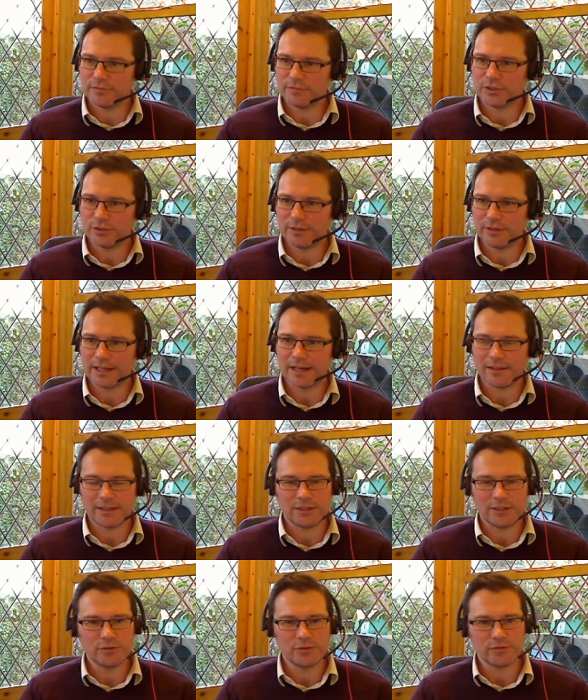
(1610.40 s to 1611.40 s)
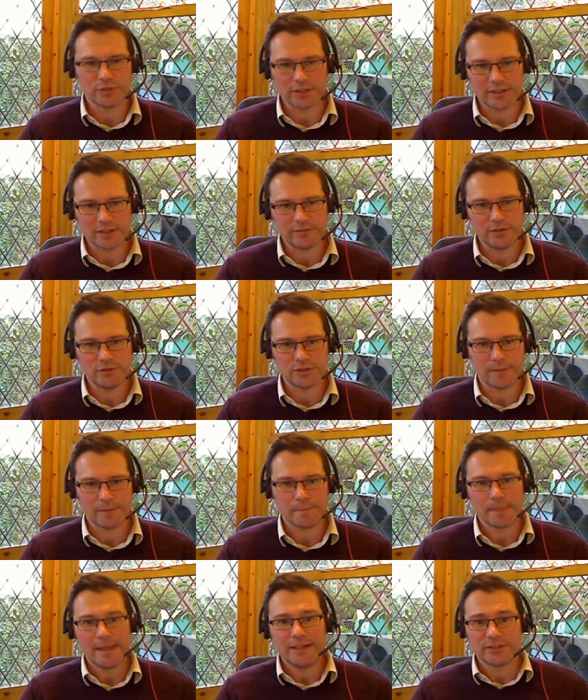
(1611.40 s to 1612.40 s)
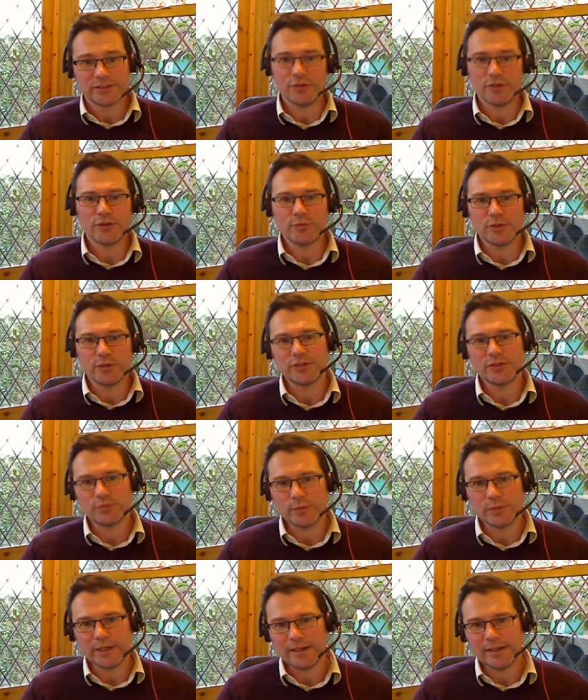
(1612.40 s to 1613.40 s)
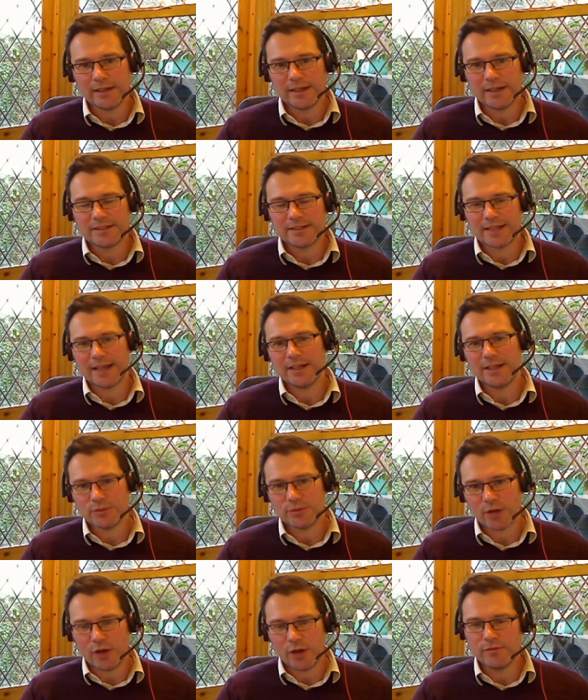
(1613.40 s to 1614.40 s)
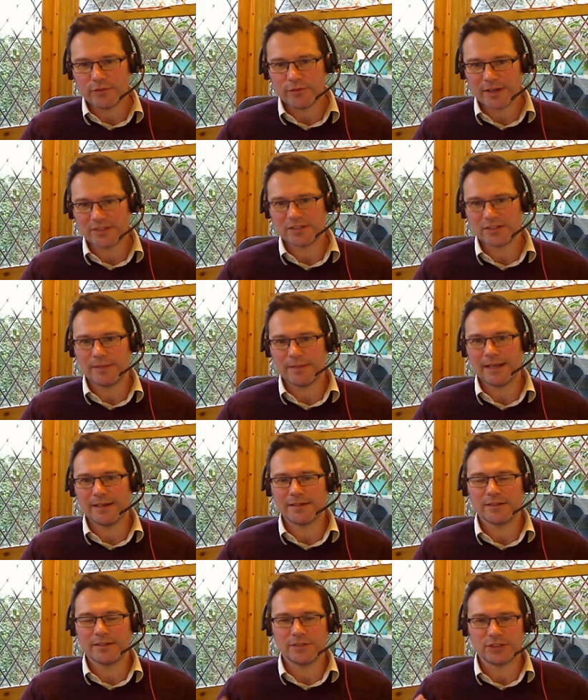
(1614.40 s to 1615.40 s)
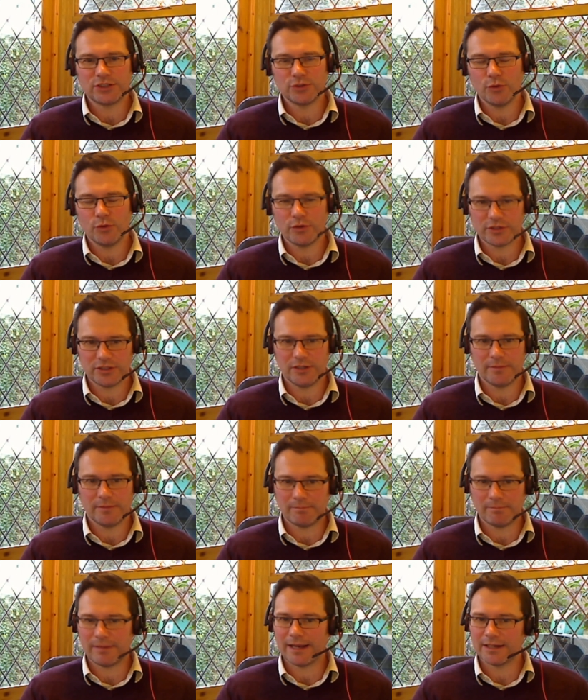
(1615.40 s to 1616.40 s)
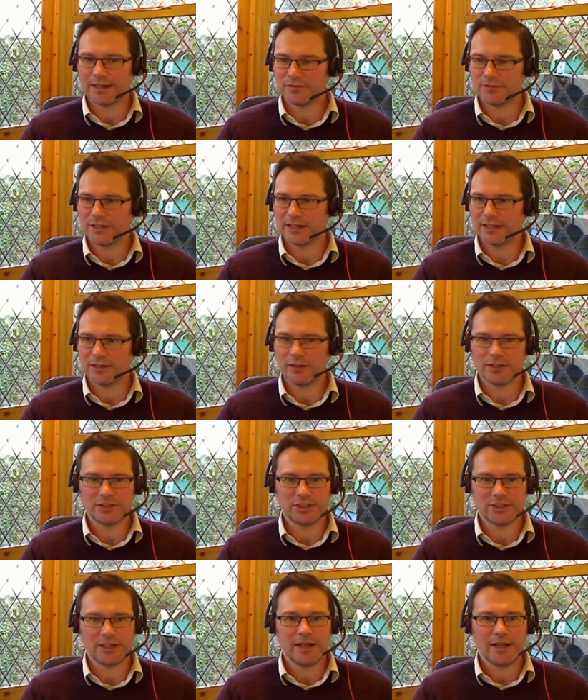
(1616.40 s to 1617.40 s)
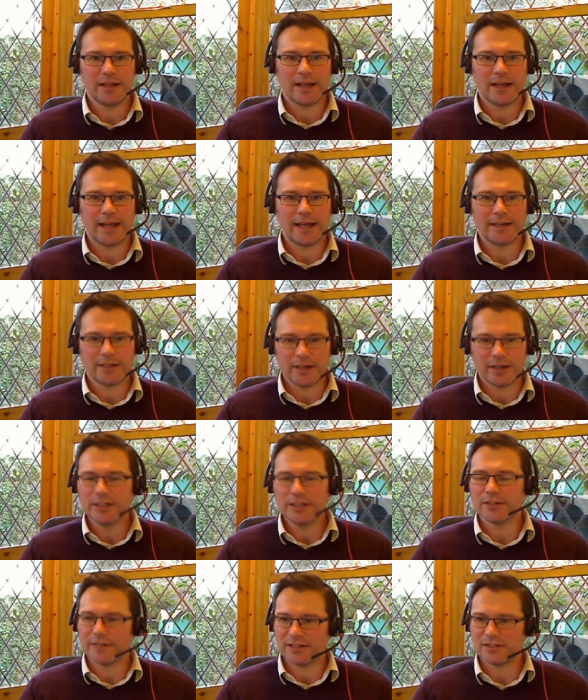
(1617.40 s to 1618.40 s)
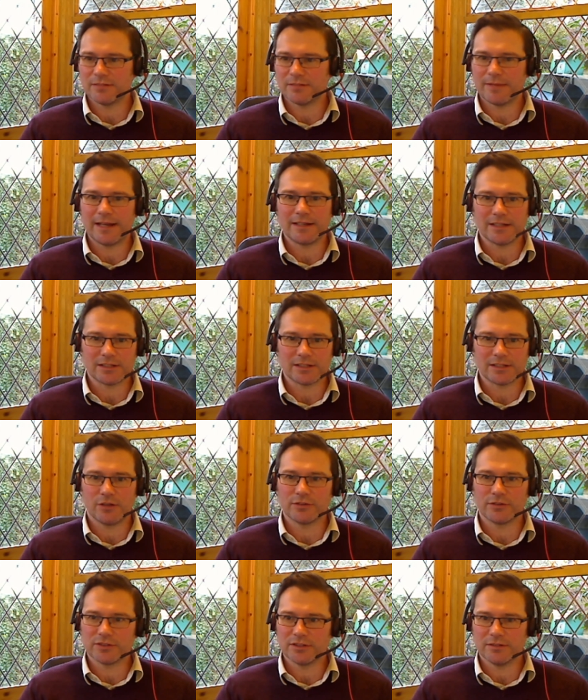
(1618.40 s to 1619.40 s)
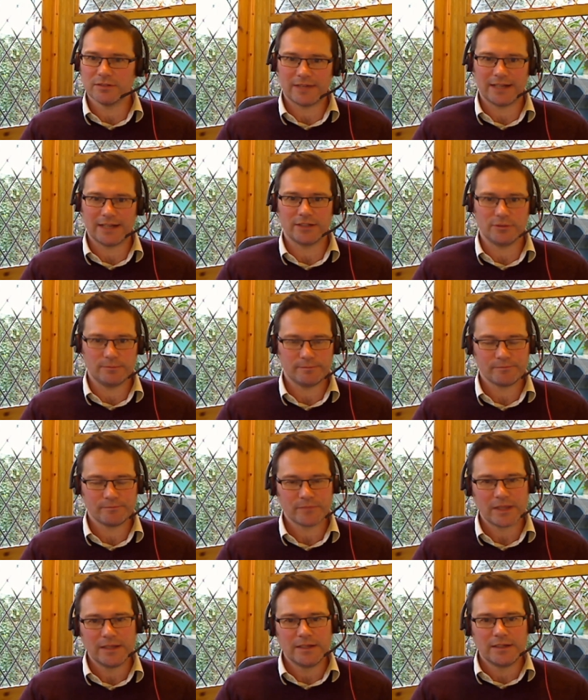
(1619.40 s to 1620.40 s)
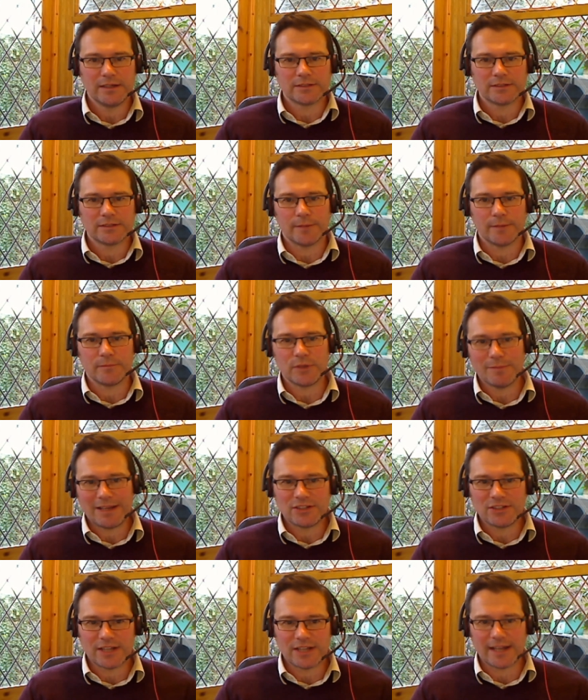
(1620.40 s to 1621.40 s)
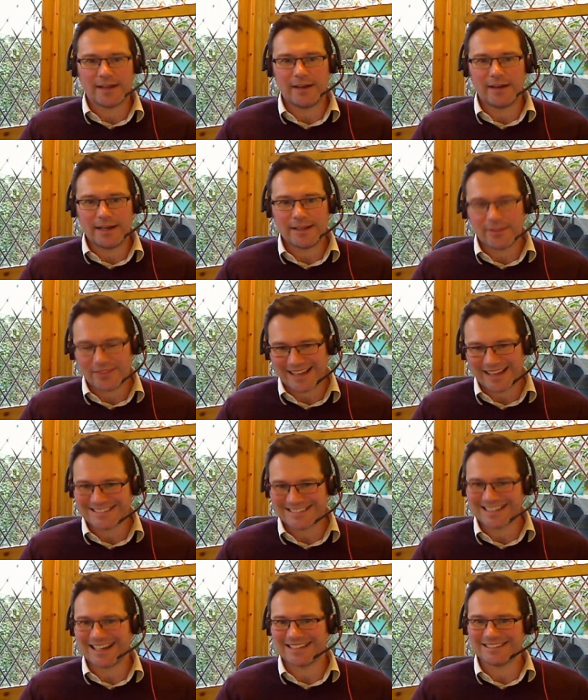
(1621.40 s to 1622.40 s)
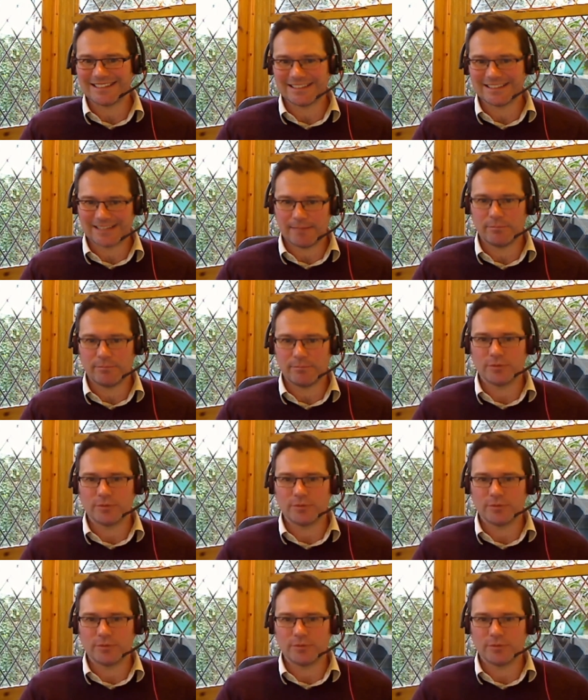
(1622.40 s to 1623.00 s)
doing anything useful in the future? So in other words, we tend to overestimate the short-term impact of technology and underestimate its long-term value. So you mentioned AI, that's the classic example,